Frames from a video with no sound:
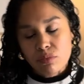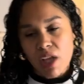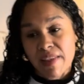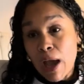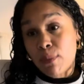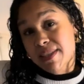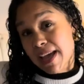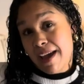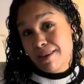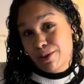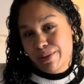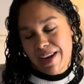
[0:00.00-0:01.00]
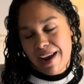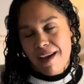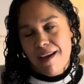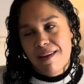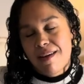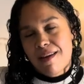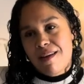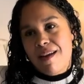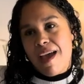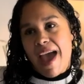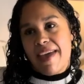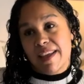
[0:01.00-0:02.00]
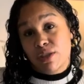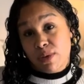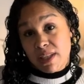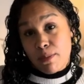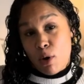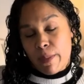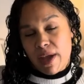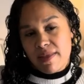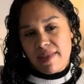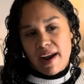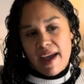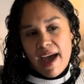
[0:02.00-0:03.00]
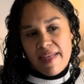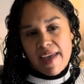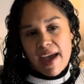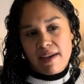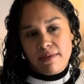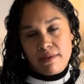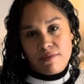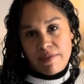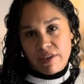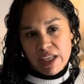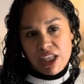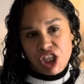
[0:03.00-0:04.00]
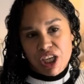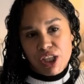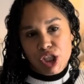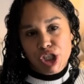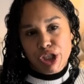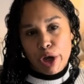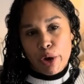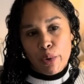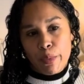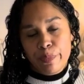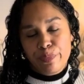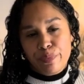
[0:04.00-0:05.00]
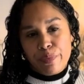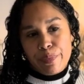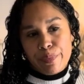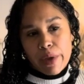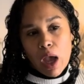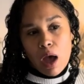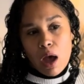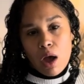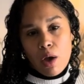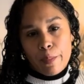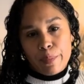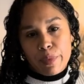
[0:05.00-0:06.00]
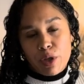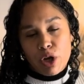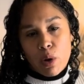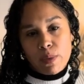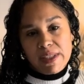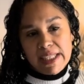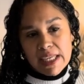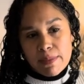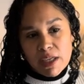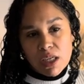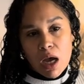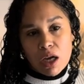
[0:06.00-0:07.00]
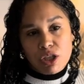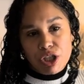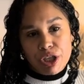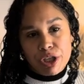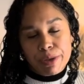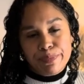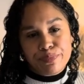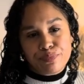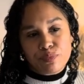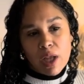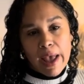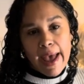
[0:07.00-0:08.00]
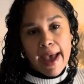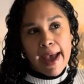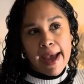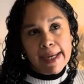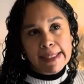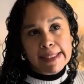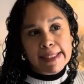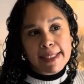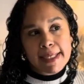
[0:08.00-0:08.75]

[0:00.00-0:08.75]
That was the attitude that I had. And this was the moment that I had that revelation. So, I was seeing my doctor, and